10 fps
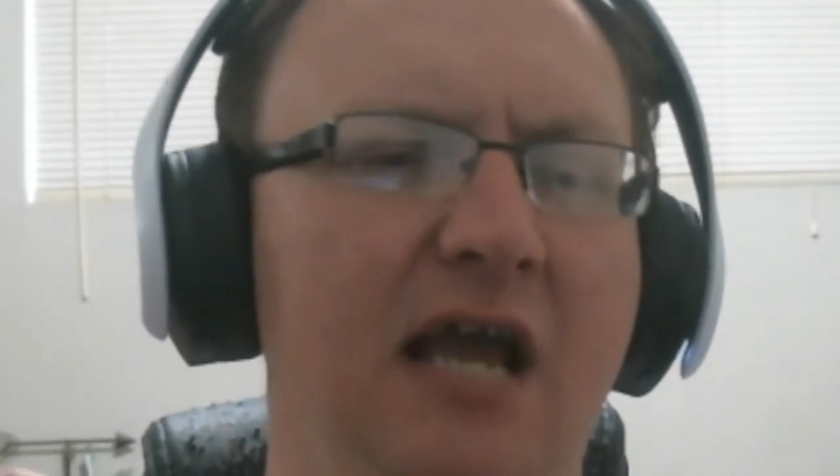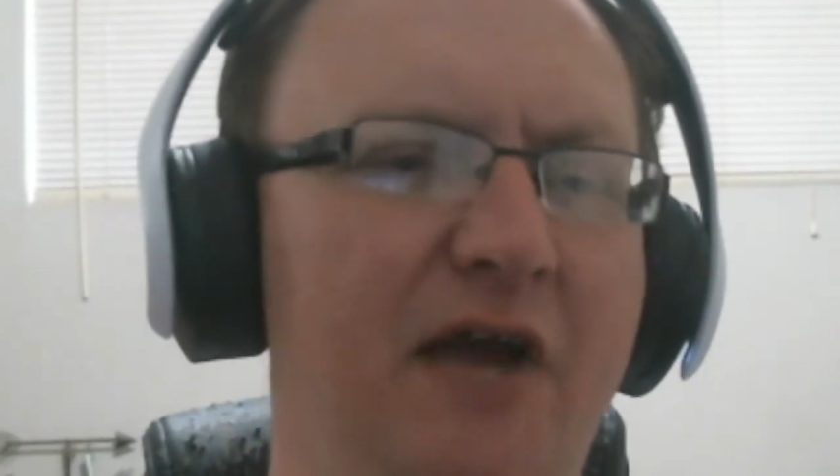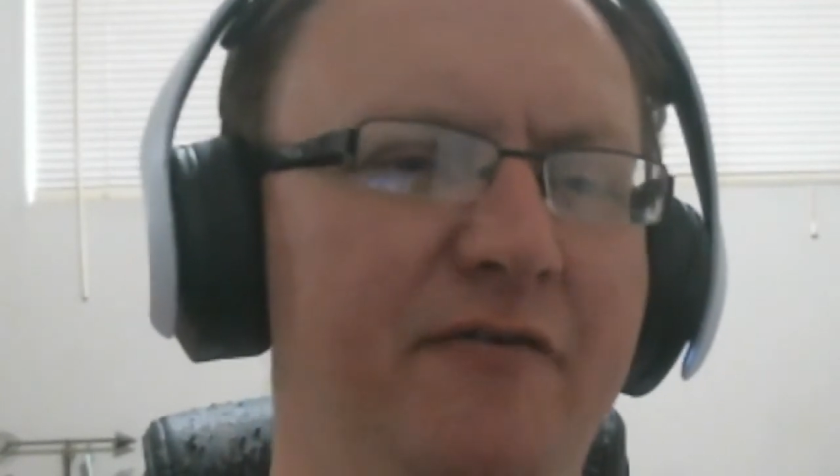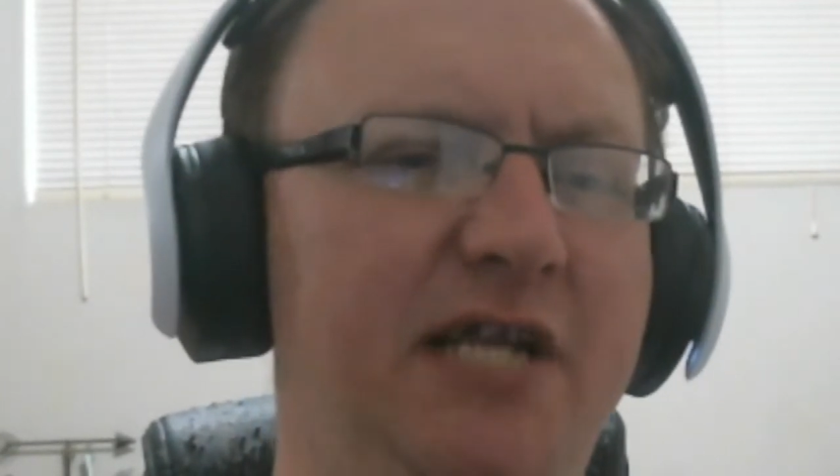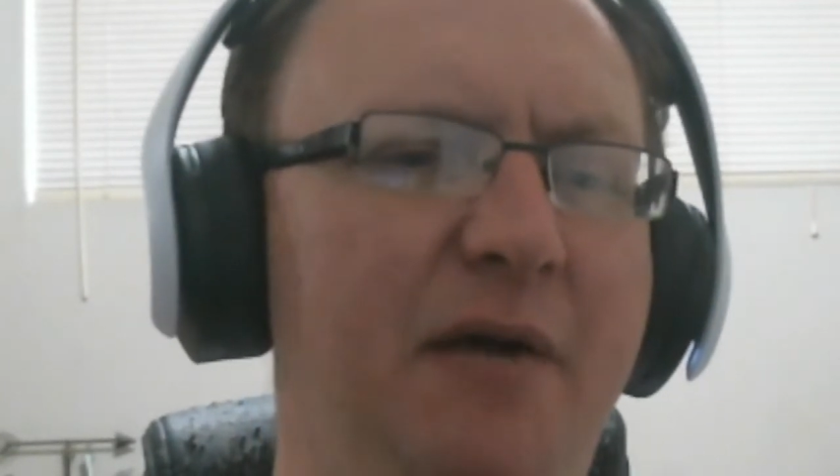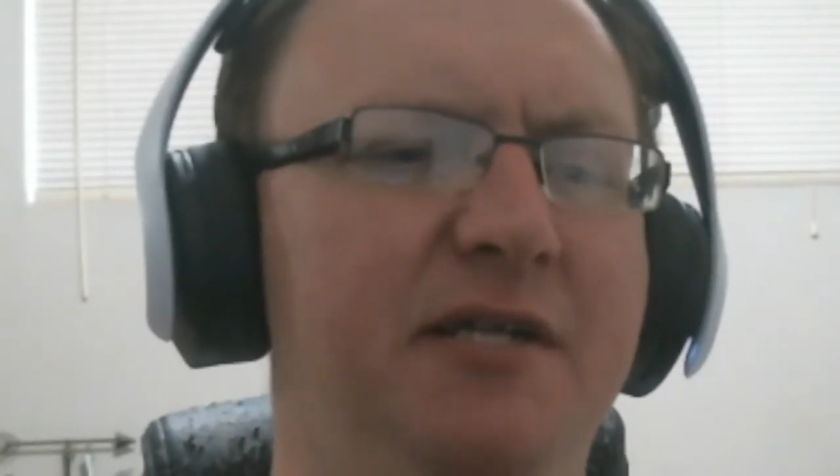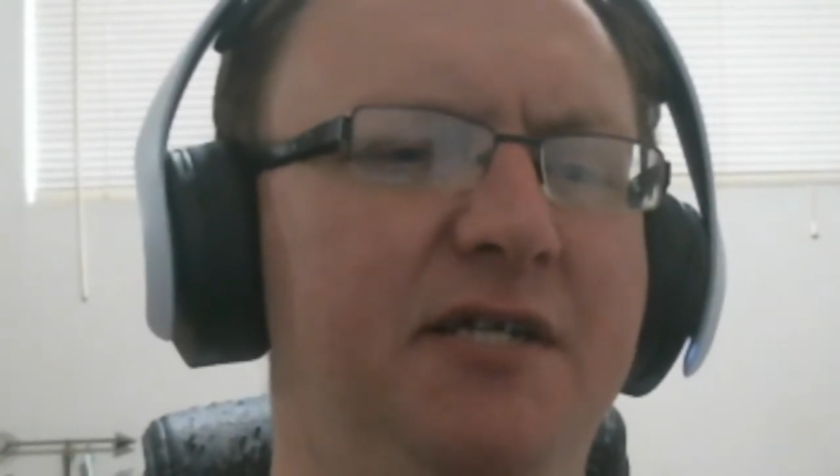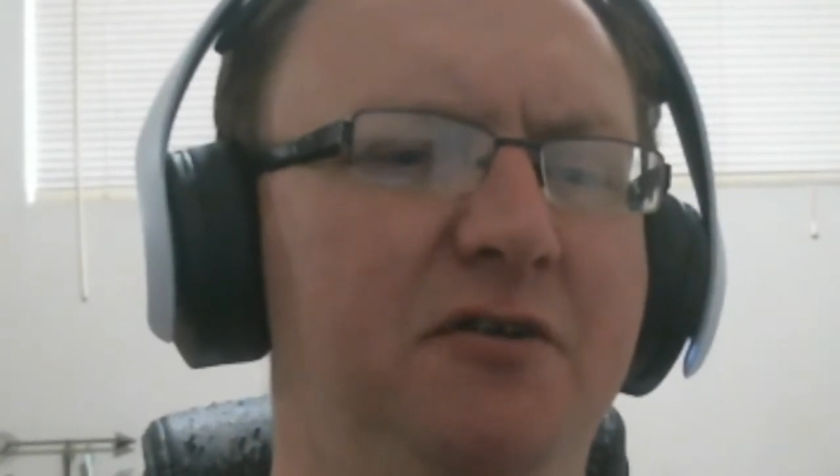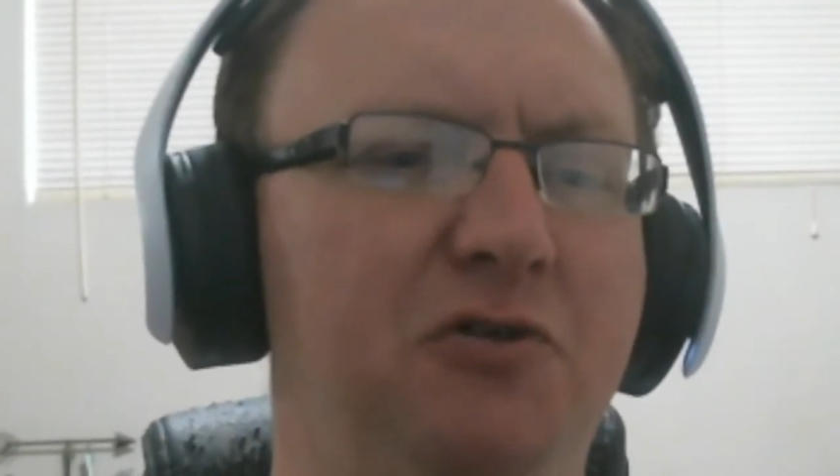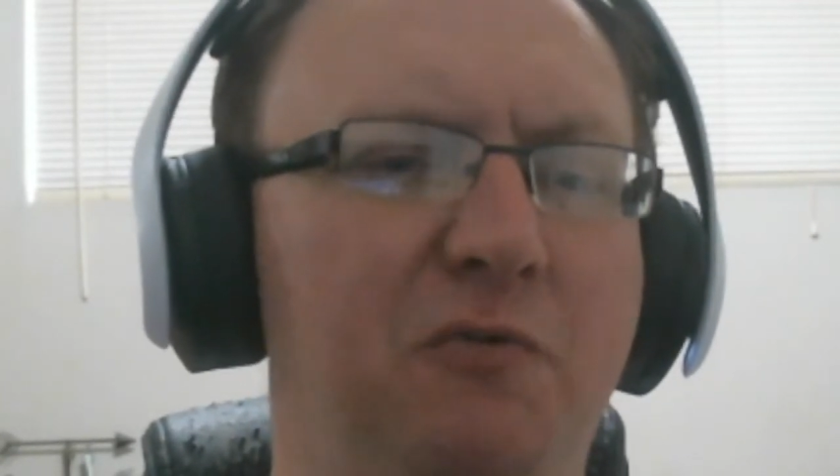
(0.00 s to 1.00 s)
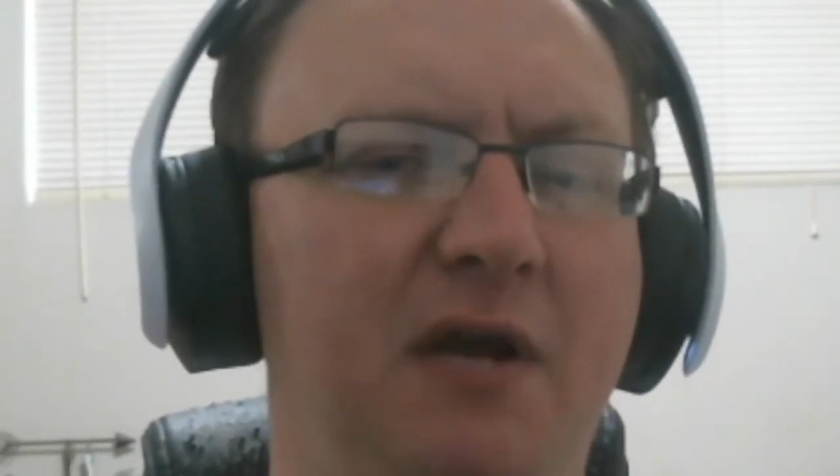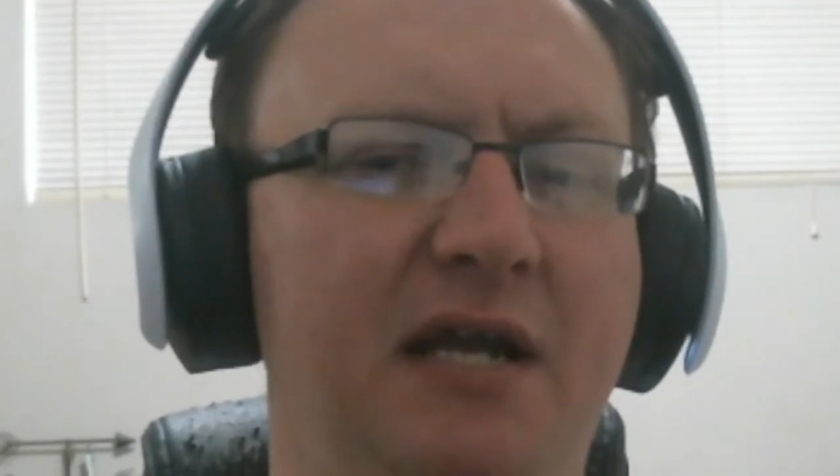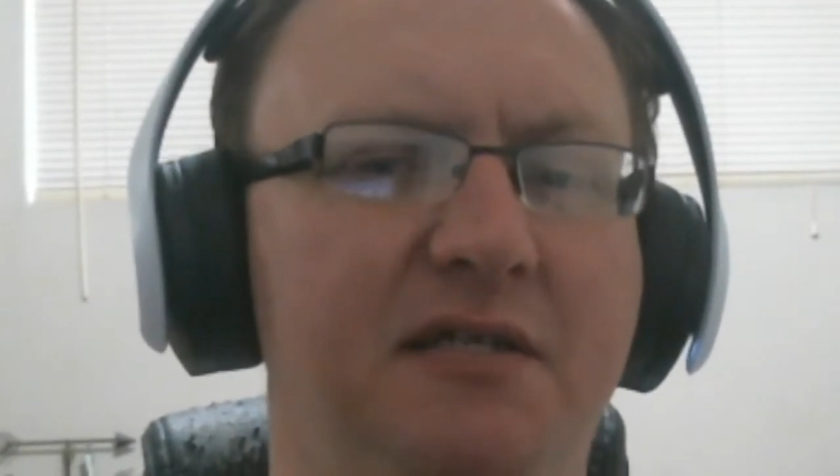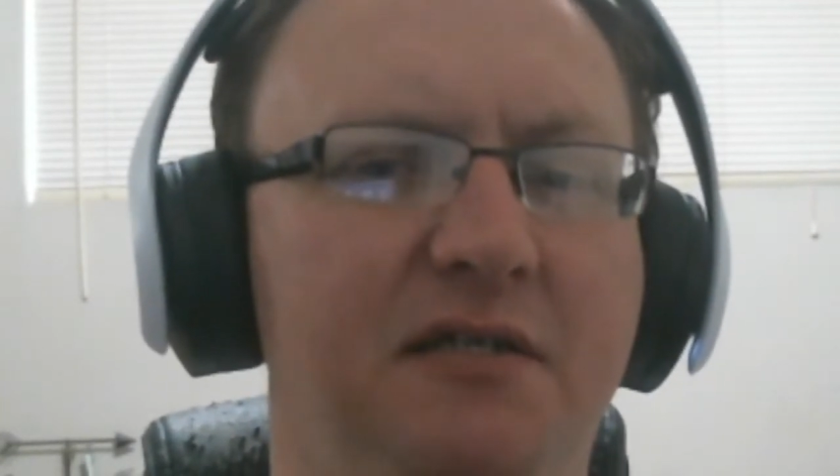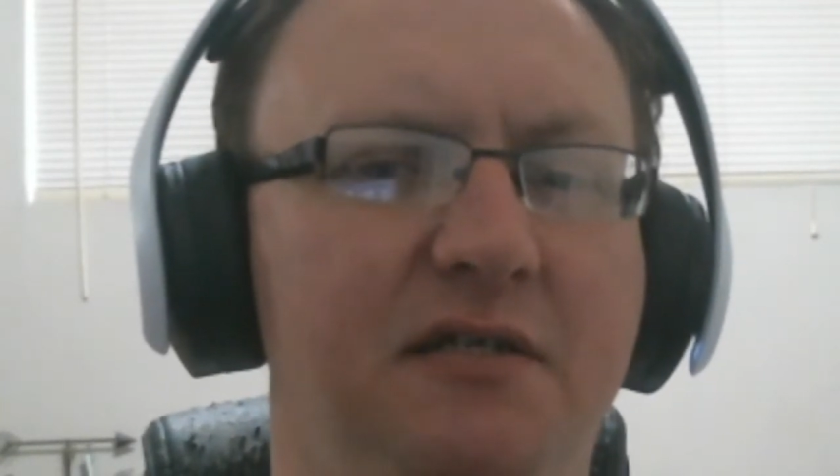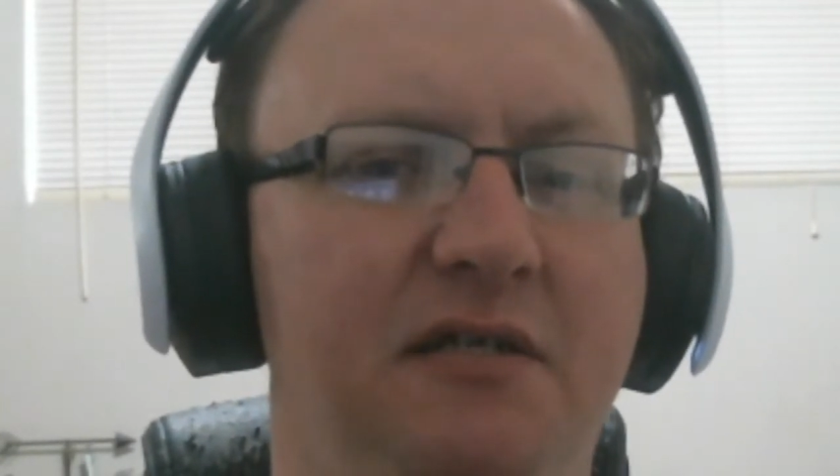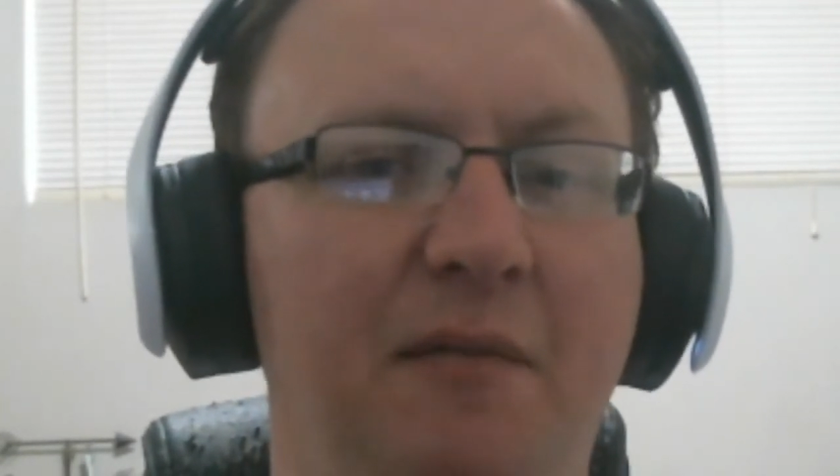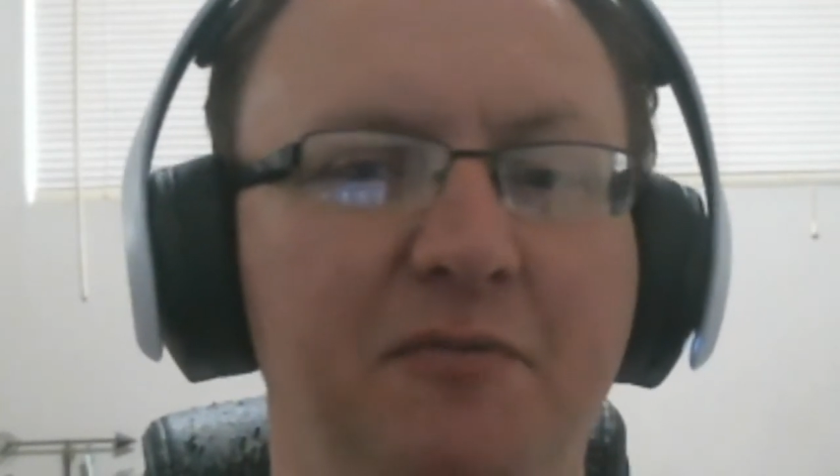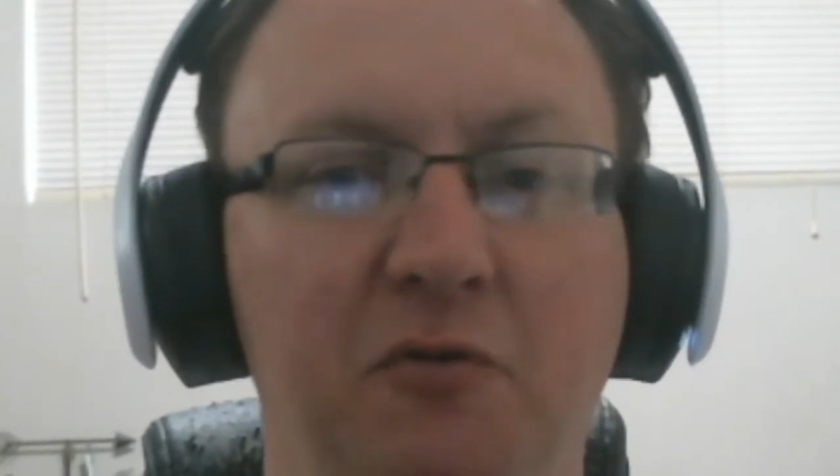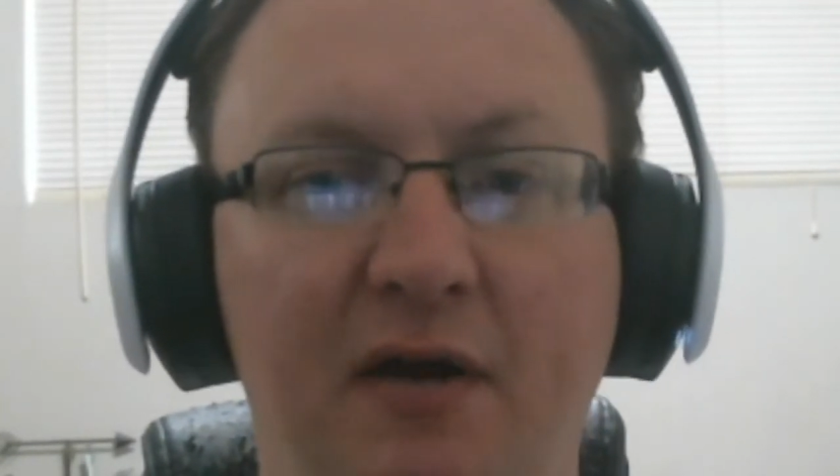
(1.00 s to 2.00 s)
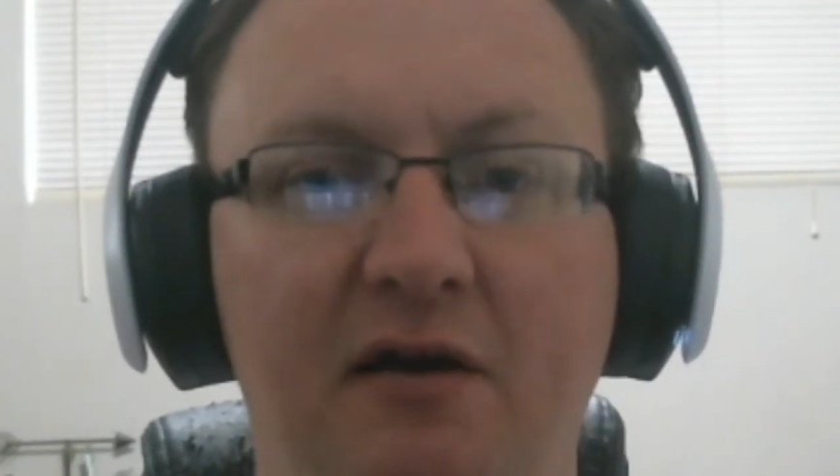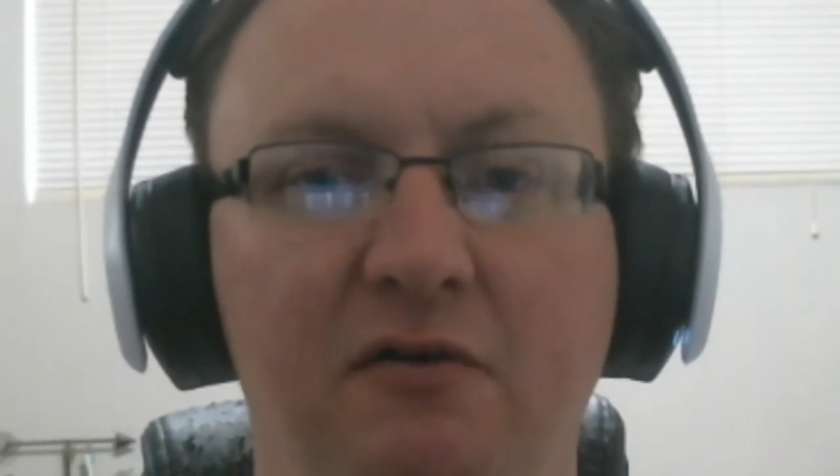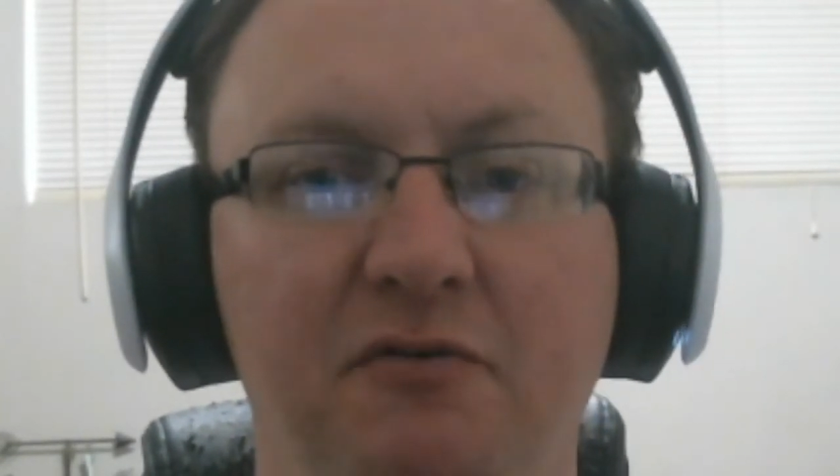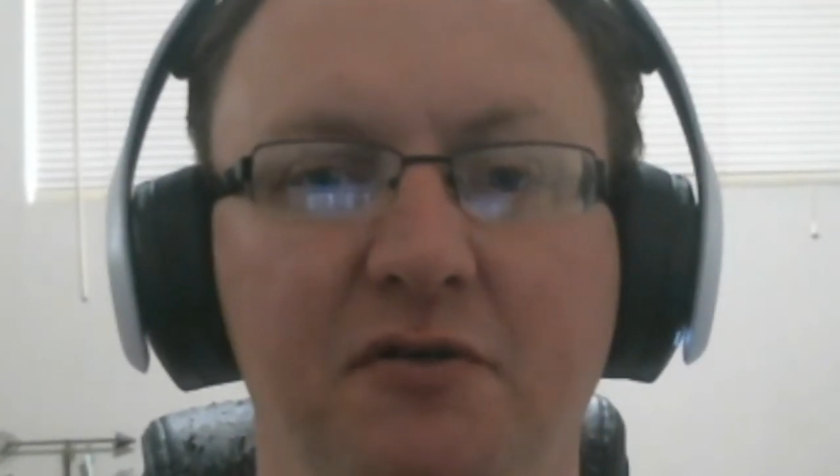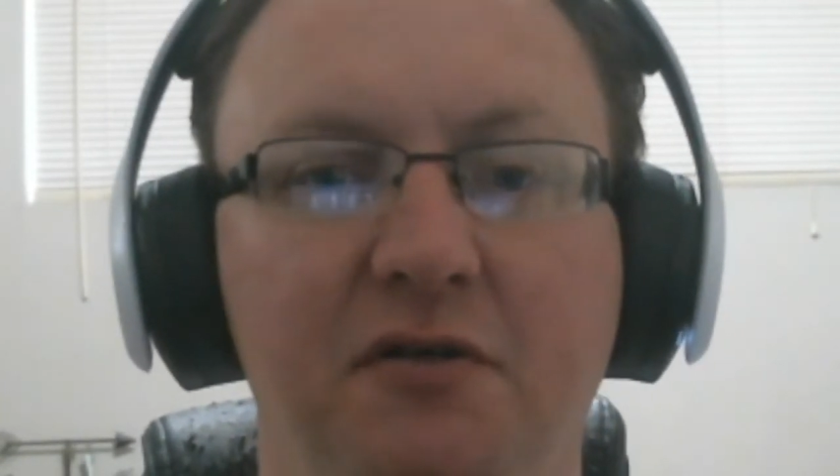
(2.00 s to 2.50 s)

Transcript: every time a Nintendo Direct comes around,